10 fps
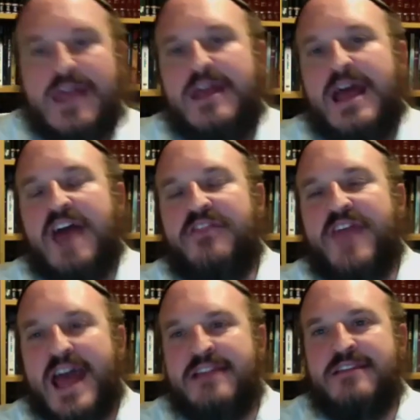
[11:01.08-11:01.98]
At
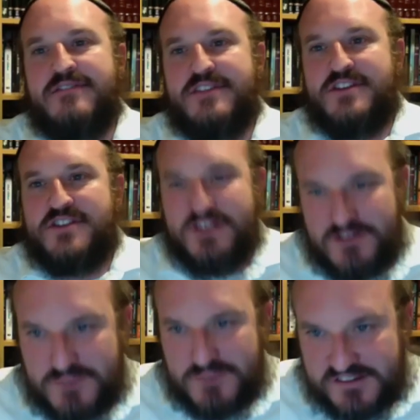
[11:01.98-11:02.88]
the end of the
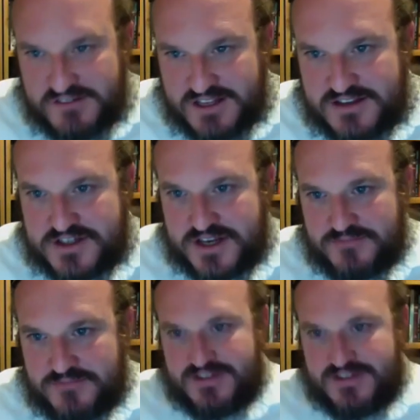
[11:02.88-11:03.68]
shir, Bezrat Hashem,